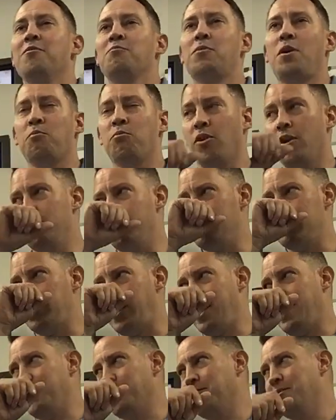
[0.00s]
Our brother was
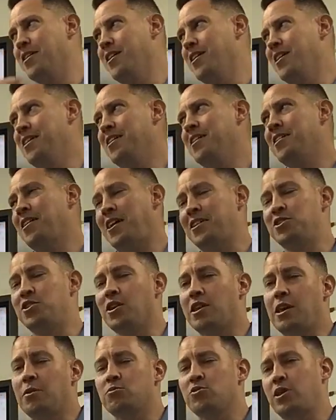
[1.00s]
like, I
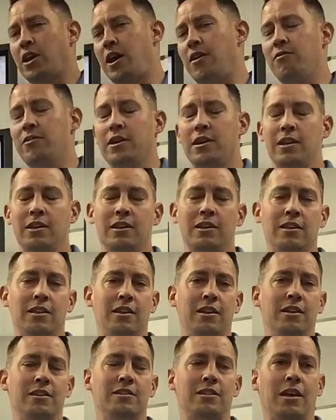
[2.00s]
took him traveling,
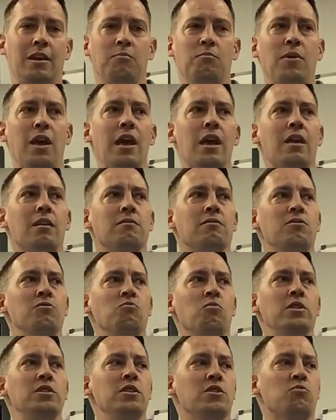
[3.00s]
and he's like, man,
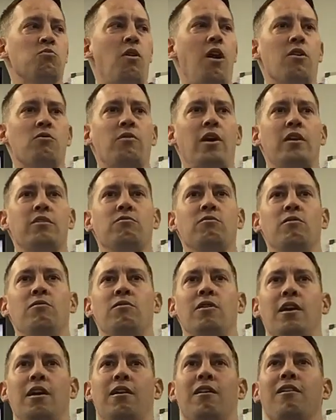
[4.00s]
we just walked right through
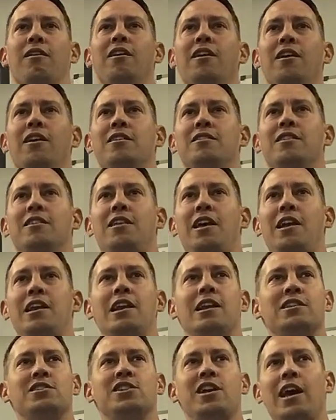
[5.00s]
there. Do they
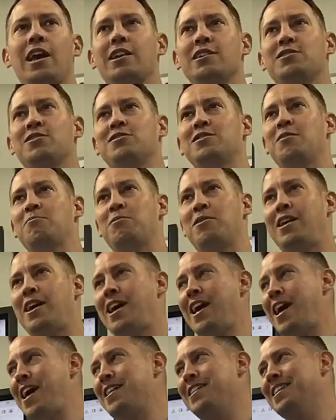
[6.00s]
need to check us or something
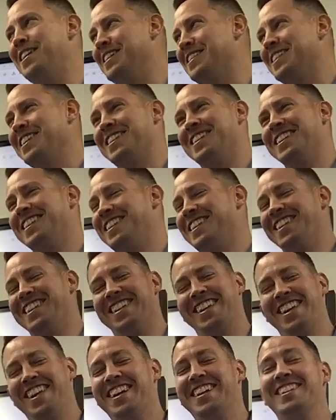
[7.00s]
like that? And I said,
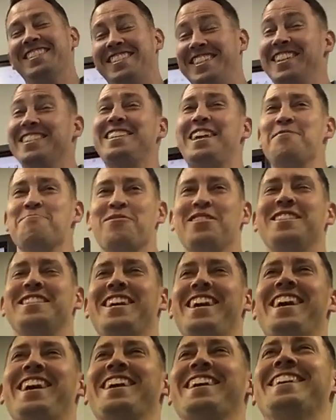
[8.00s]
TSA
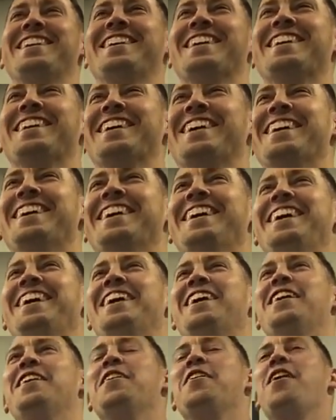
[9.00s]
pre-check.
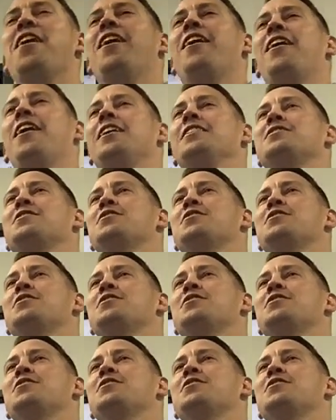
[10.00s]
All right,